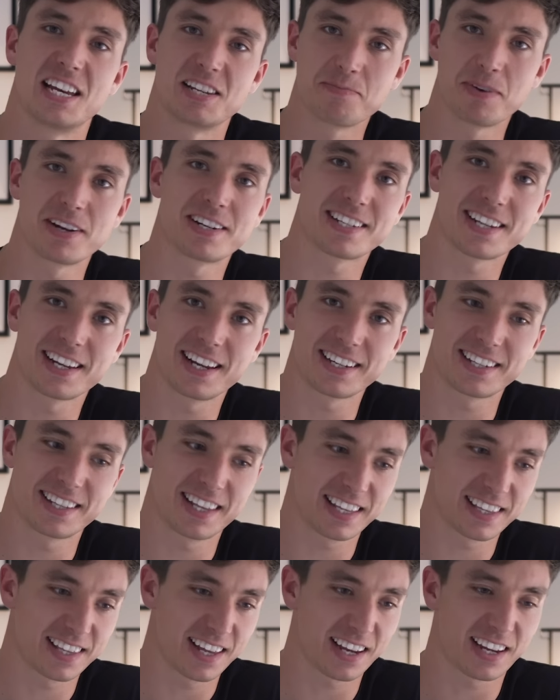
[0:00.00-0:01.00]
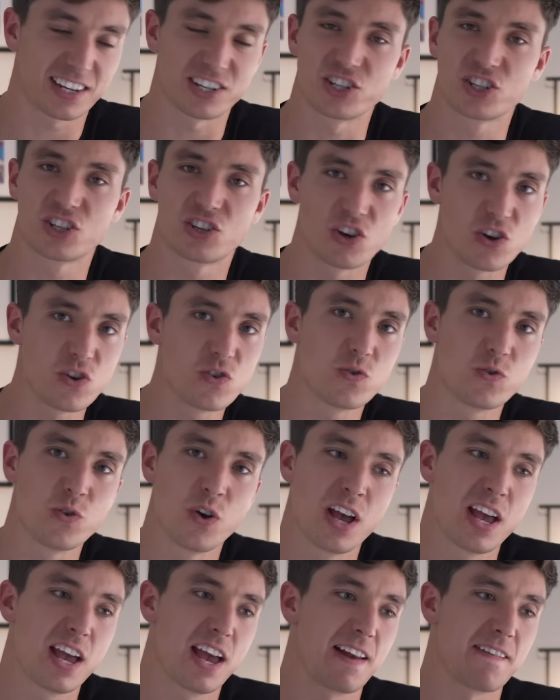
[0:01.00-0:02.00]
as much as I like to think that I can just
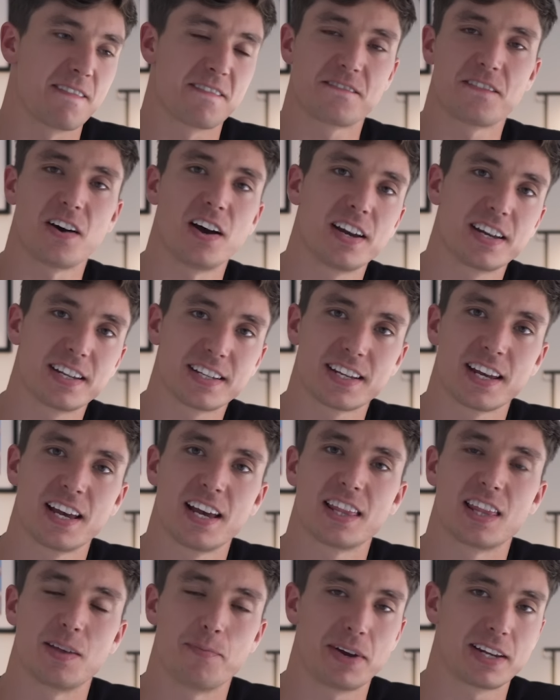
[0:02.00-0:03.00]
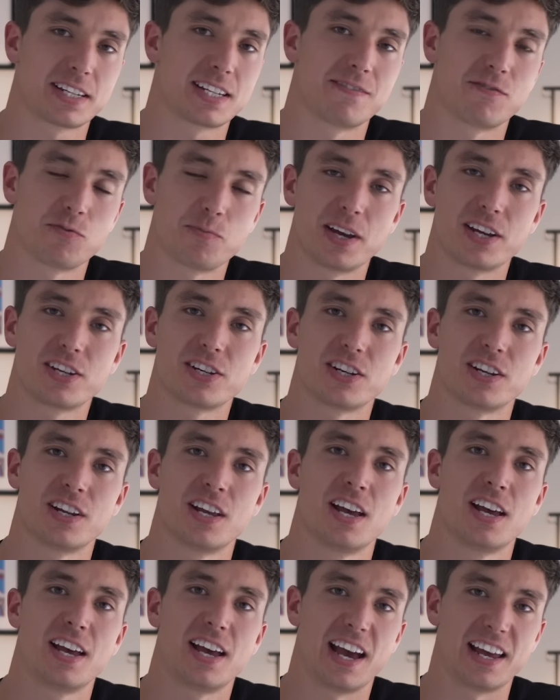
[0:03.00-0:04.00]
Google and find the best information
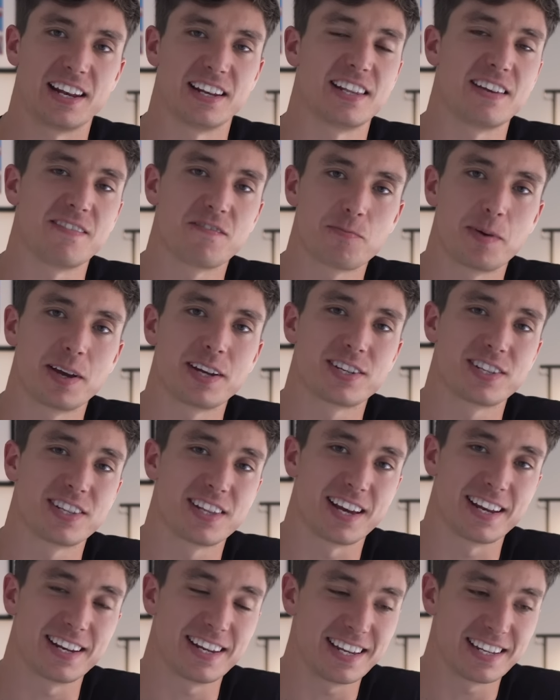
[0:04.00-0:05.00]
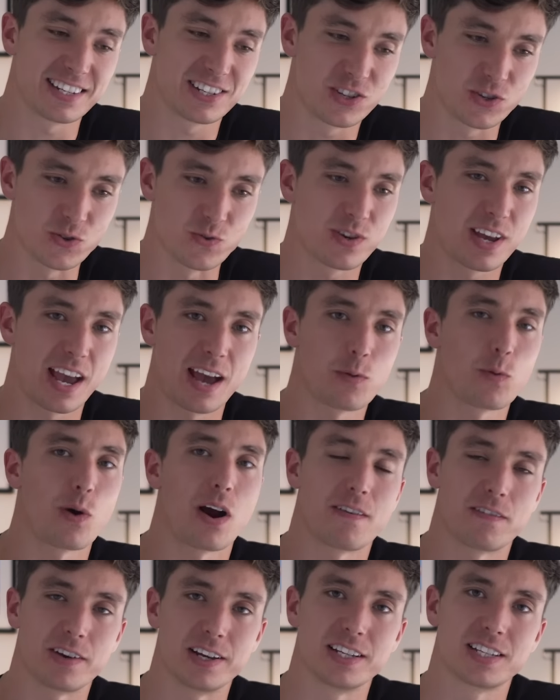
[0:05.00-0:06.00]
and the information that I need to get
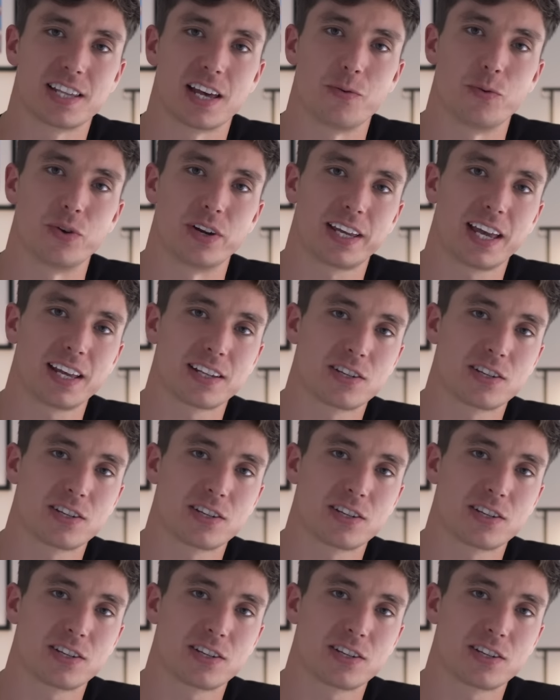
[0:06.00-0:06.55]
wherever it is that I want to